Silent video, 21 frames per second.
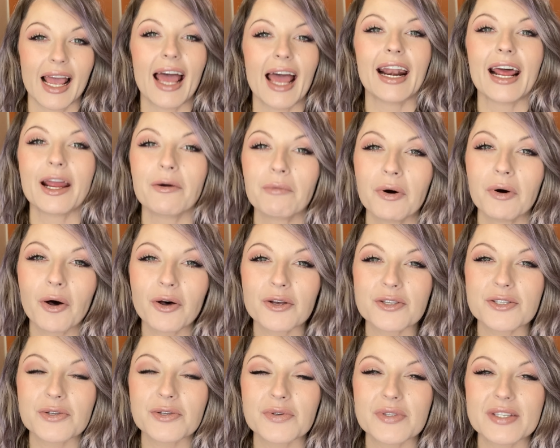And I will
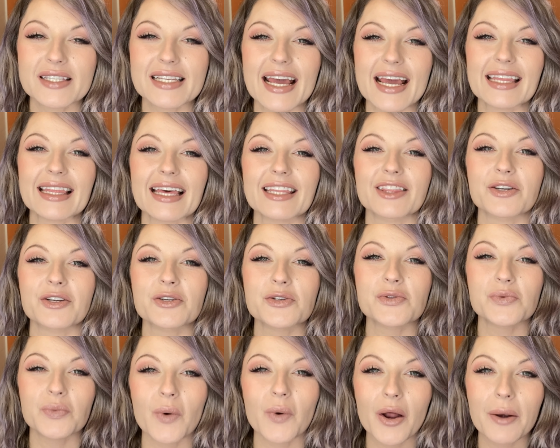also say that
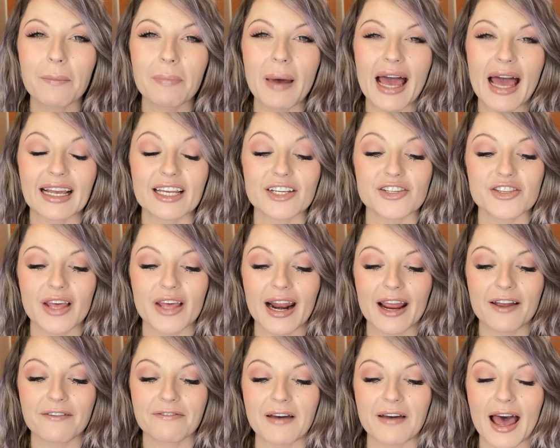there's one package that
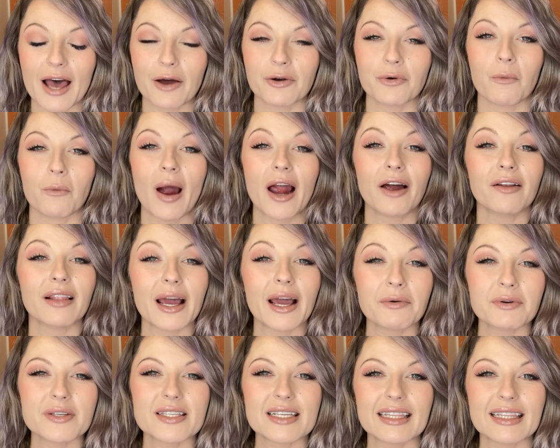I found while I
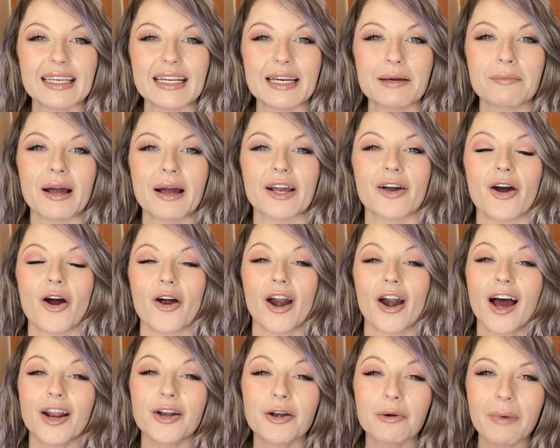was cleaning my
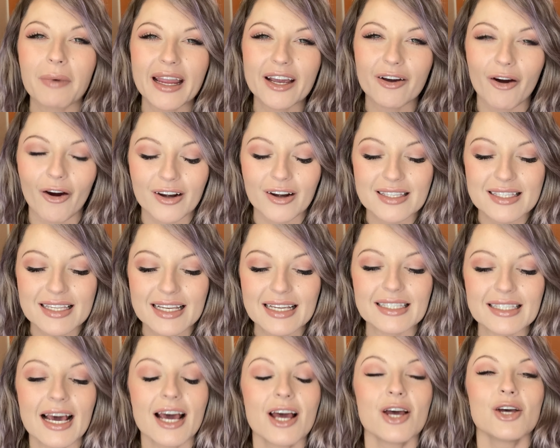car under my car
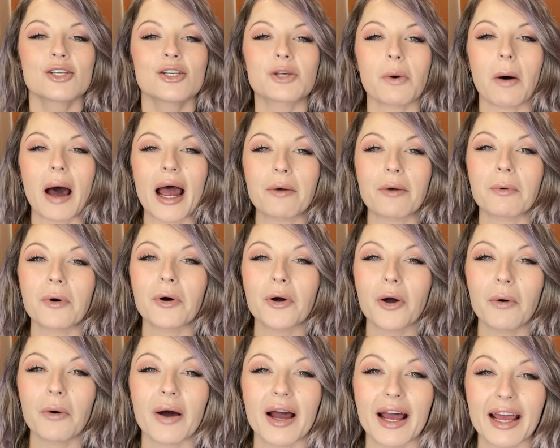seat. So I will
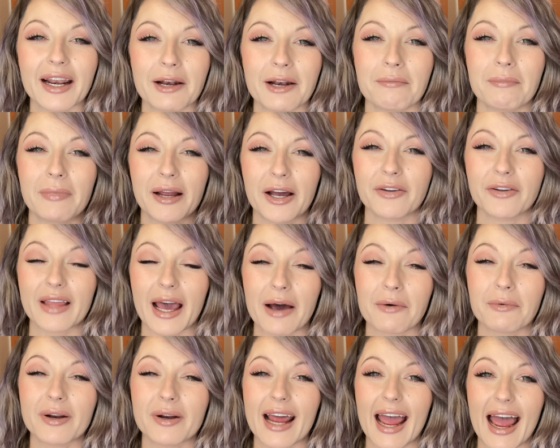go ahead and mail
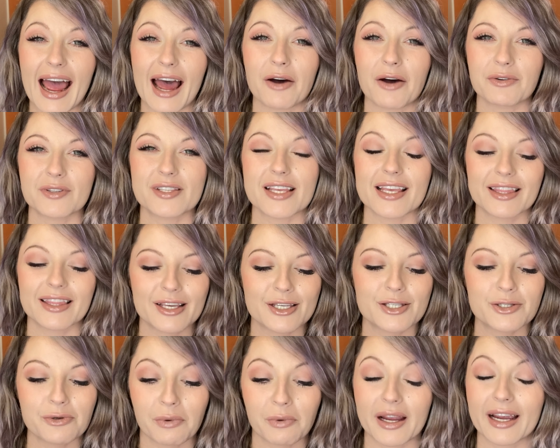that one out
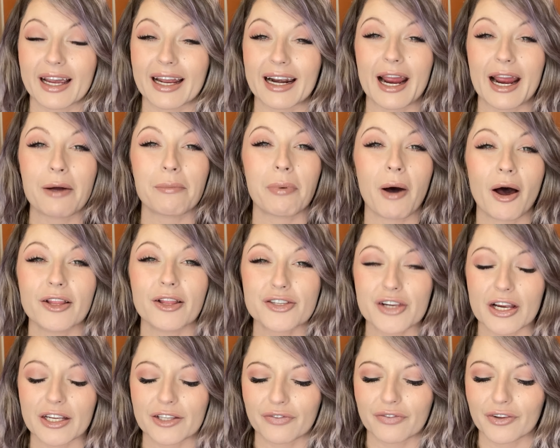this week. And I
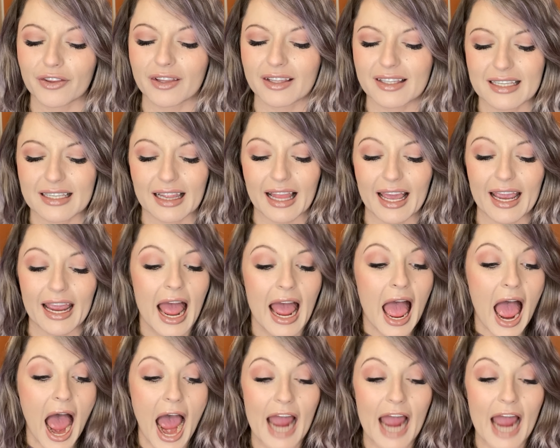apologize for the delay.